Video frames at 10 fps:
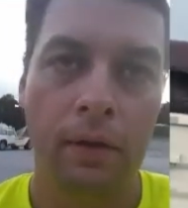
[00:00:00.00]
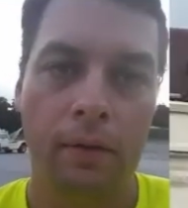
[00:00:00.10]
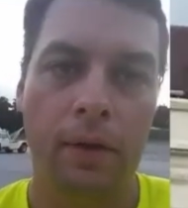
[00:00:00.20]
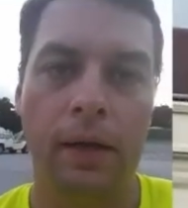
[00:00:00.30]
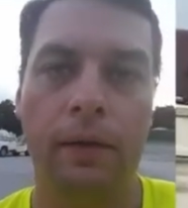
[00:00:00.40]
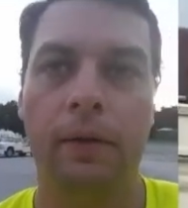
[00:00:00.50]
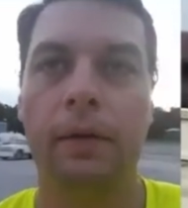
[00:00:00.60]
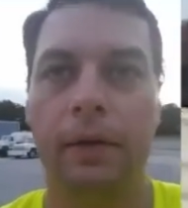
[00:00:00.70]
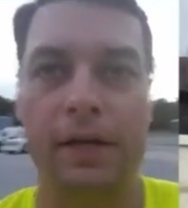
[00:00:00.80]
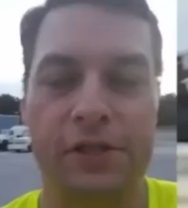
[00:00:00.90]
Well,
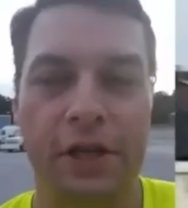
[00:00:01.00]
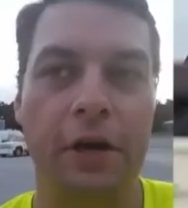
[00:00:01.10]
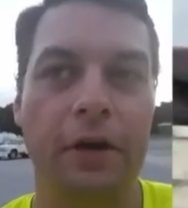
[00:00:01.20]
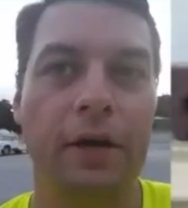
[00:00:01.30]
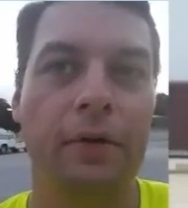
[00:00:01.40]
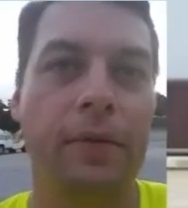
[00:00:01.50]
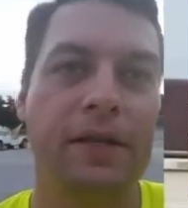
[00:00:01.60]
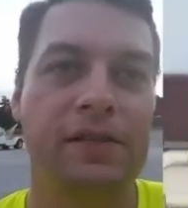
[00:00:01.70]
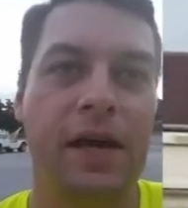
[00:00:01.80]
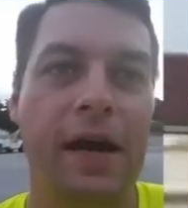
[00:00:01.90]
I secured it, went
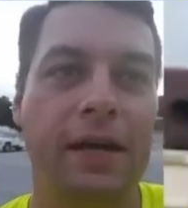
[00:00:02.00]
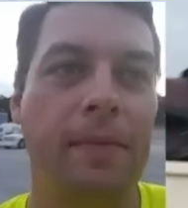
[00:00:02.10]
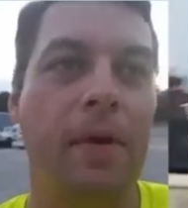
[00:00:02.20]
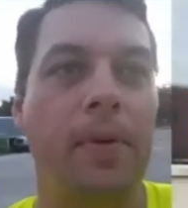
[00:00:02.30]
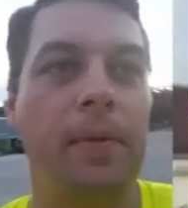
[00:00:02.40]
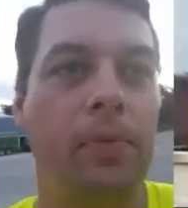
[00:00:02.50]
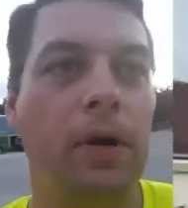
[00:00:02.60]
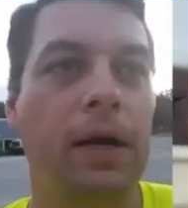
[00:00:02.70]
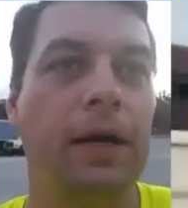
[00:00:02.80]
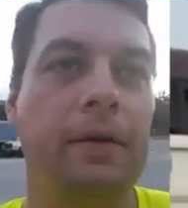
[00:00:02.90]
inside, got my
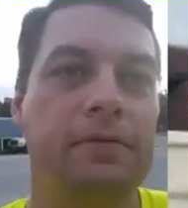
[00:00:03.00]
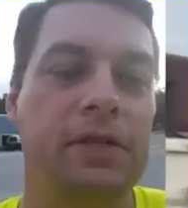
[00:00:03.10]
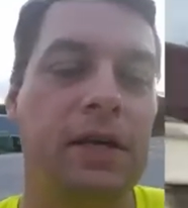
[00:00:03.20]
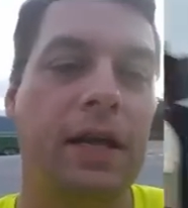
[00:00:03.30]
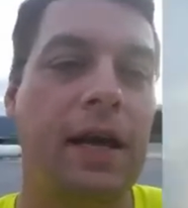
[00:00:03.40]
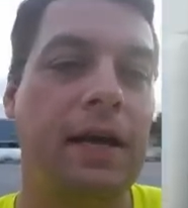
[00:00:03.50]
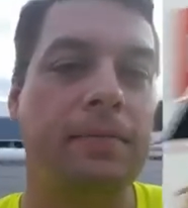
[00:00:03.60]
paperwork, and I was looking at it.